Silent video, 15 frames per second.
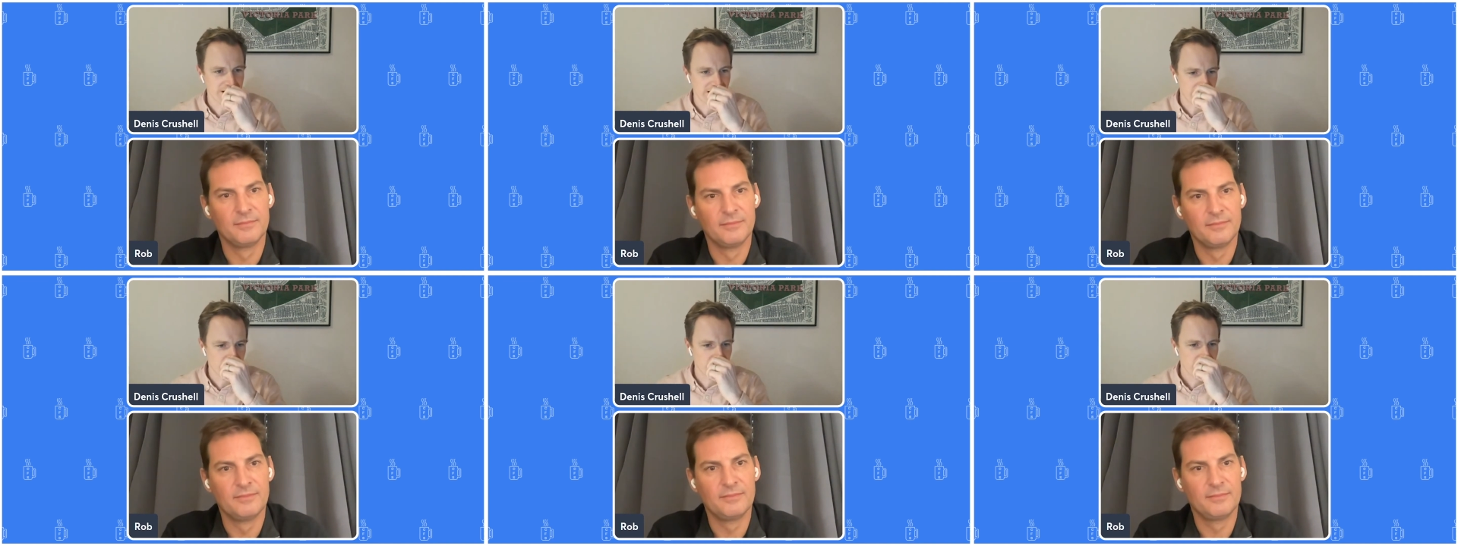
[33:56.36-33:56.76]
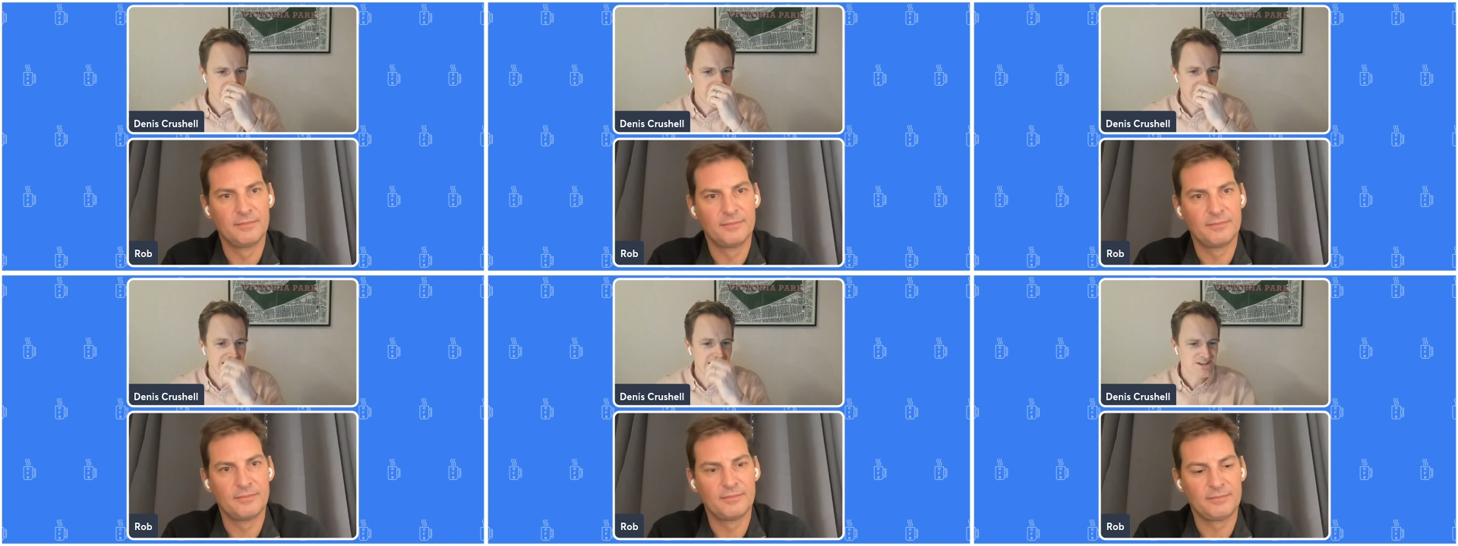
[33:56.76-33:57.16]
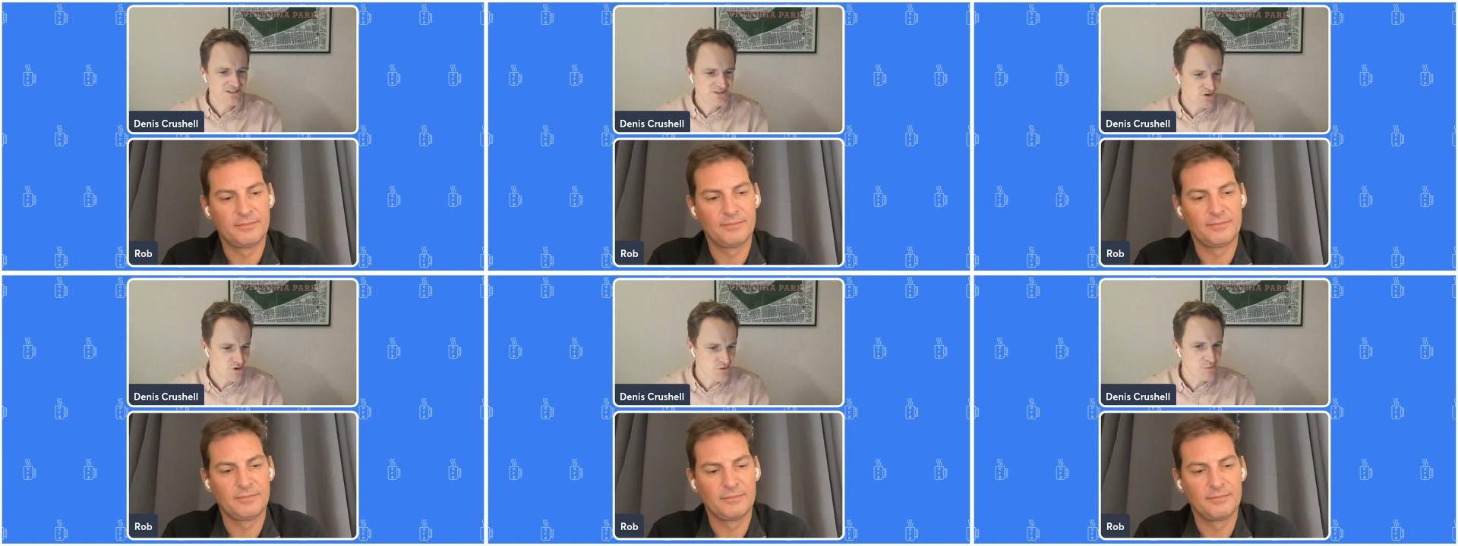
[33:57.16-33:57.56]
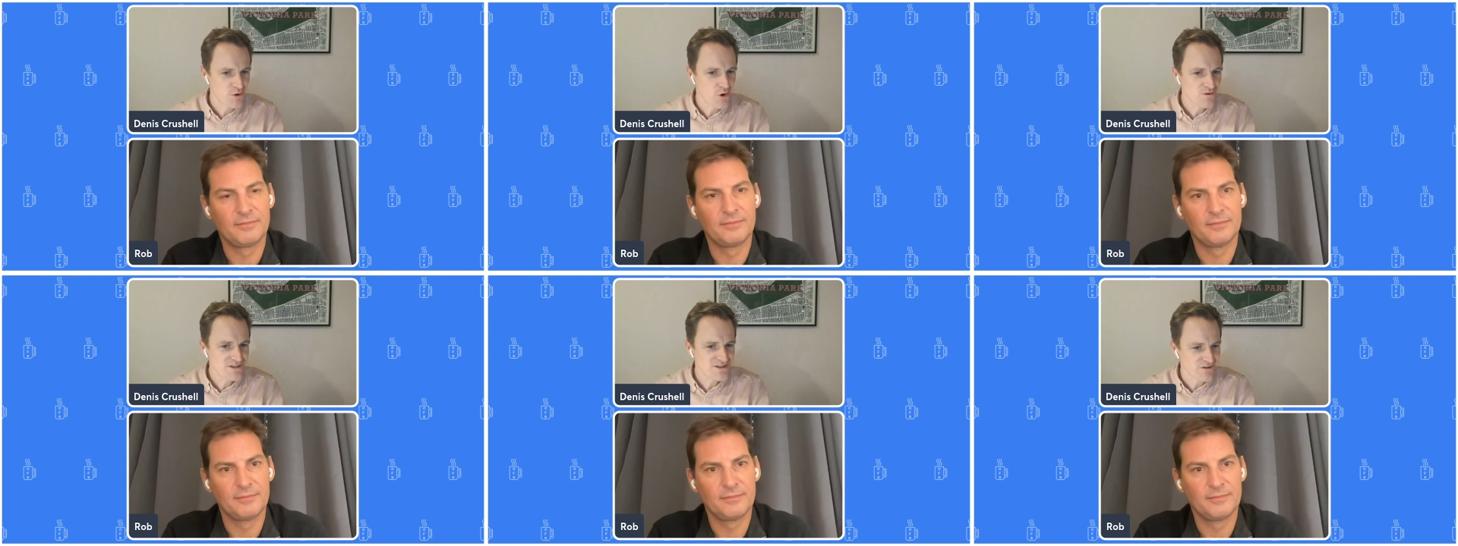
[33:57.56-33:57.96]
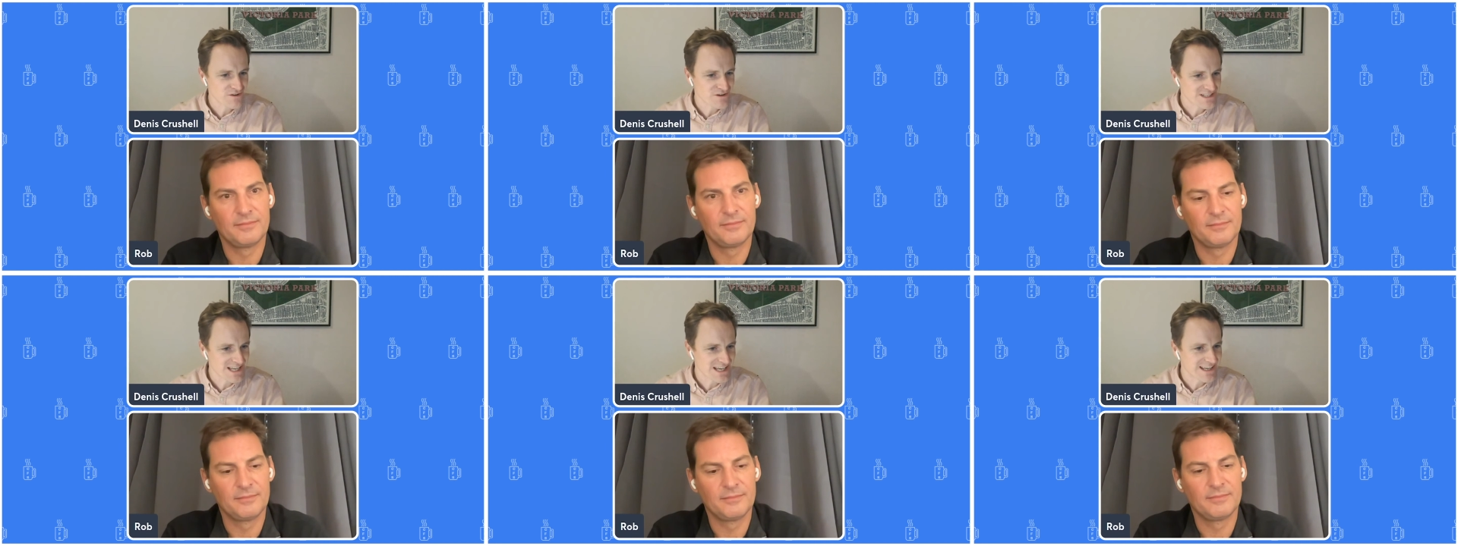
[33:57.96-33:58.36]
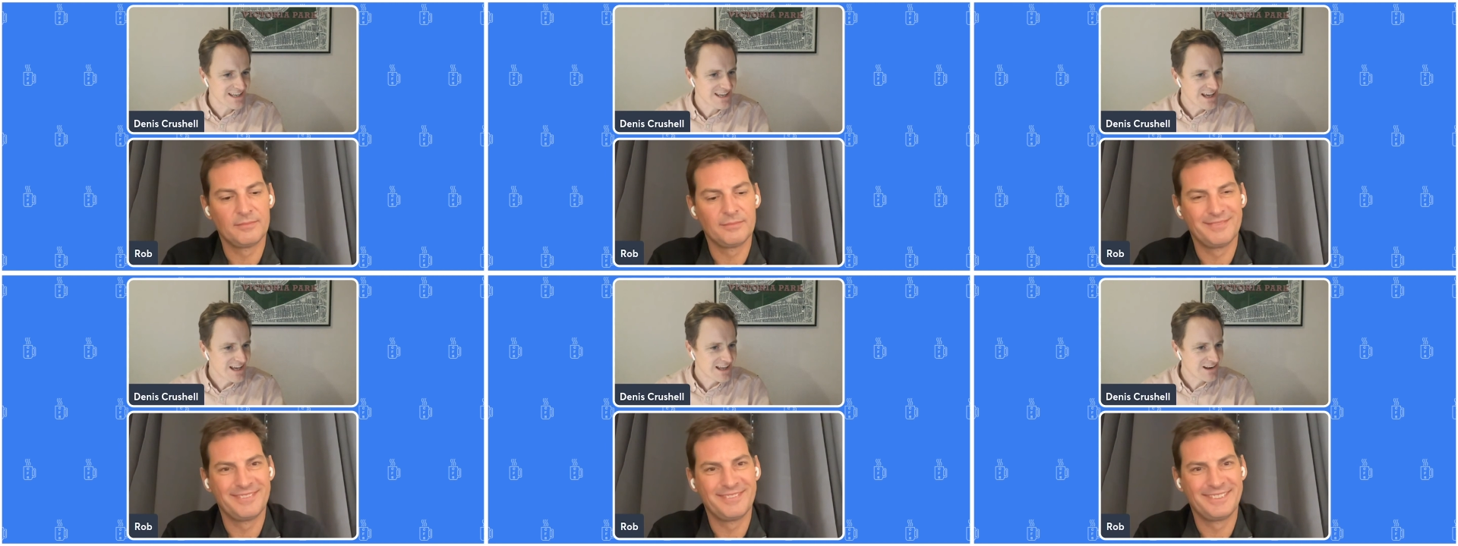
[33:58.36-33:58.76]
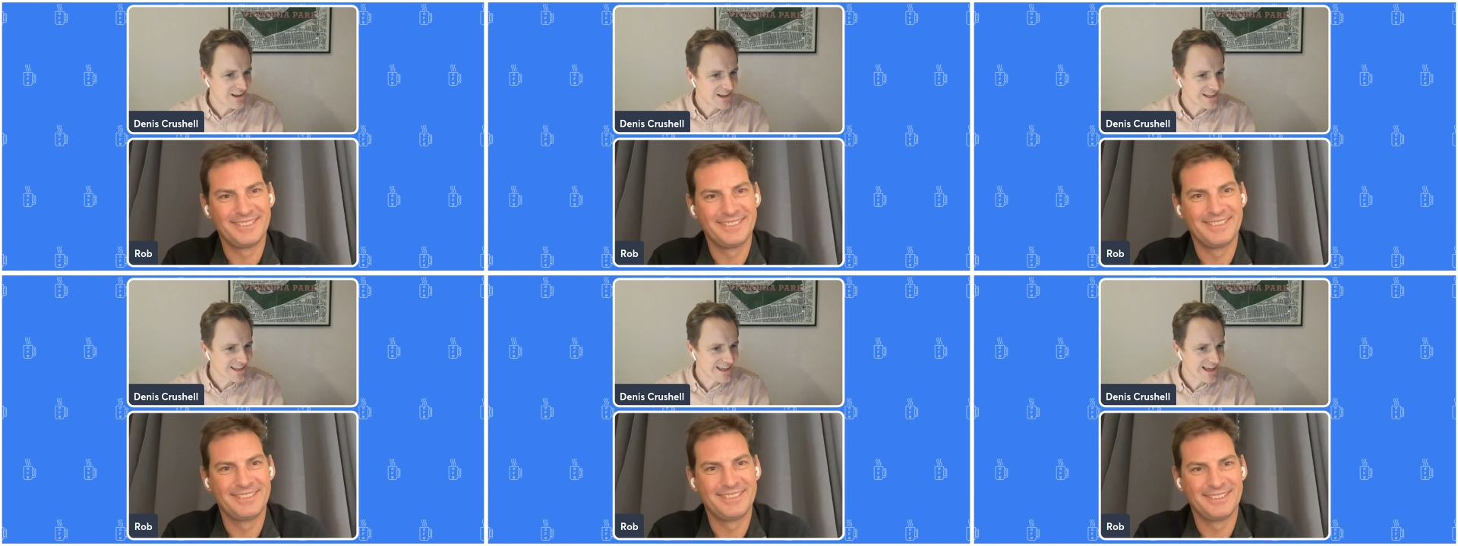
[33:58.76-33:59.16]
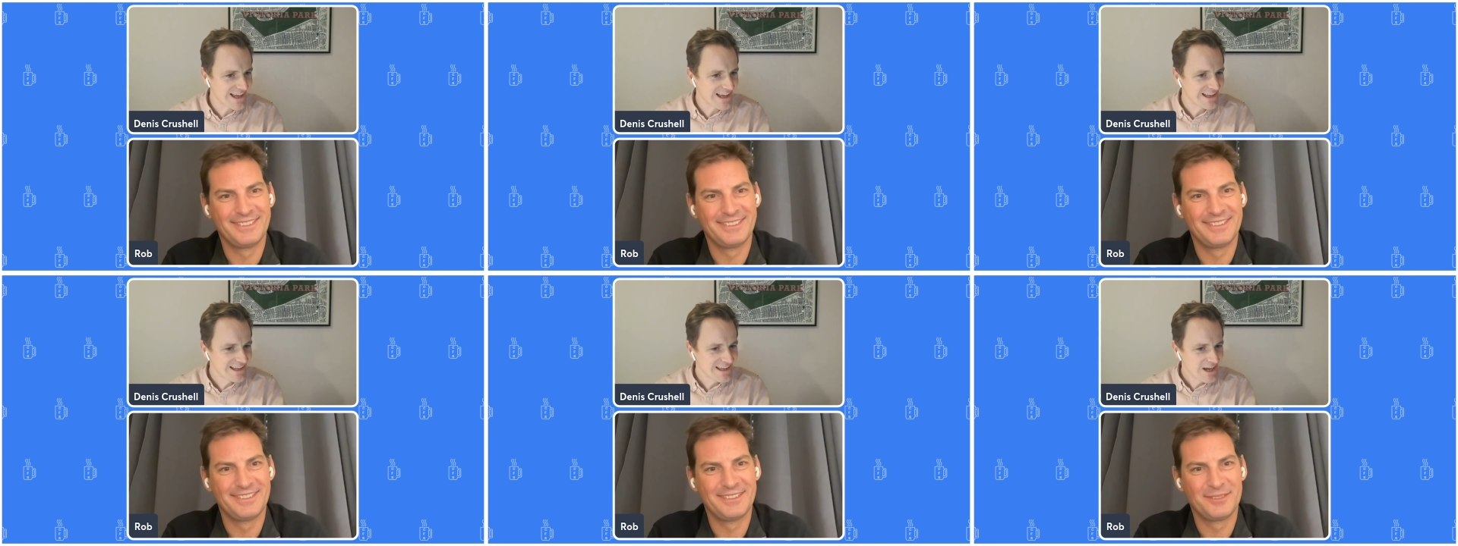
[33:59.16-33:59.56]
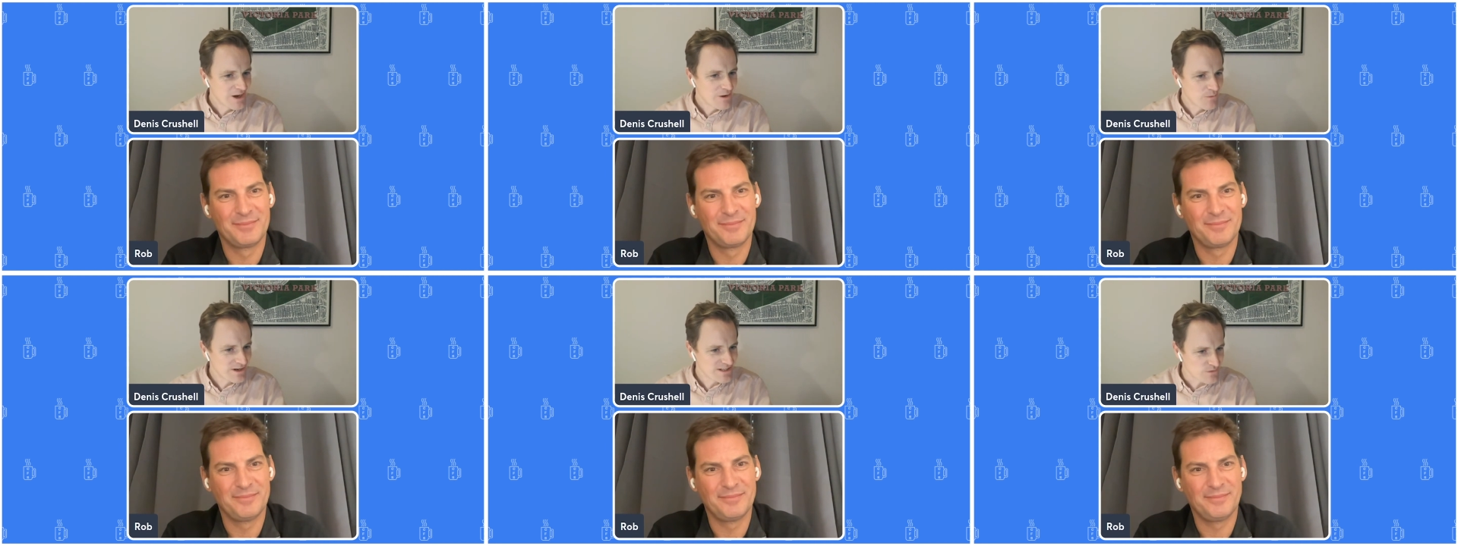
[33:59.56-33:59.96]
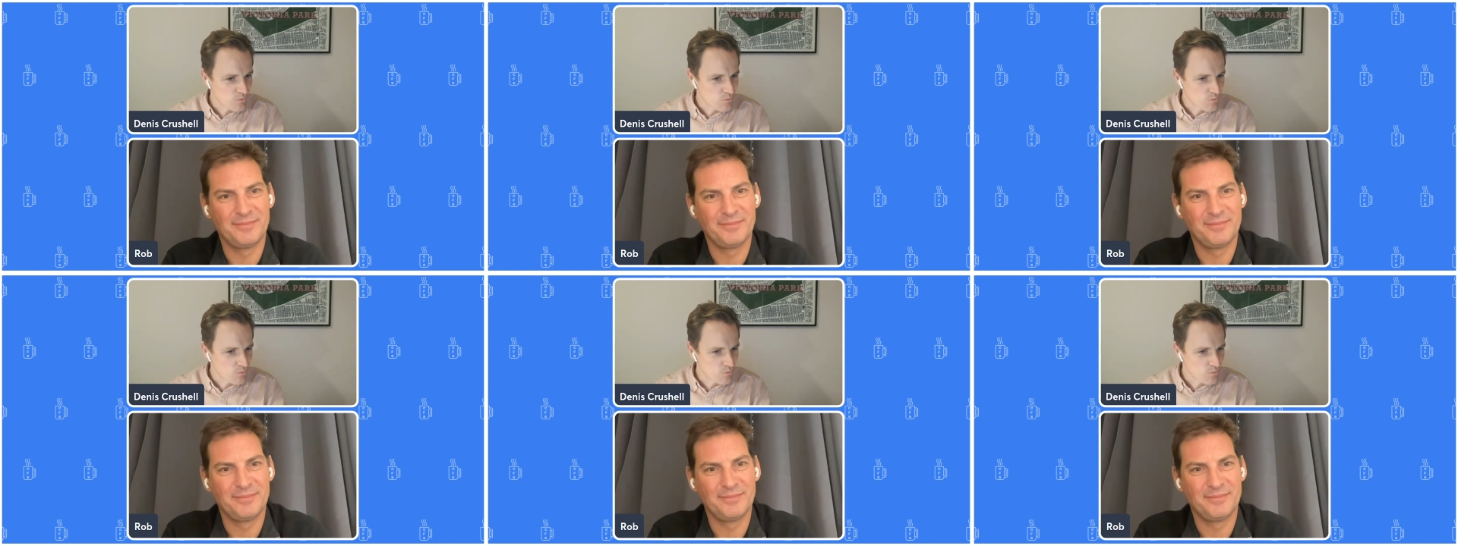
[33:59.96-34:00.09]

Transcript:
Speaker 1: now. Actually, I saw your post the other day, like, what is it?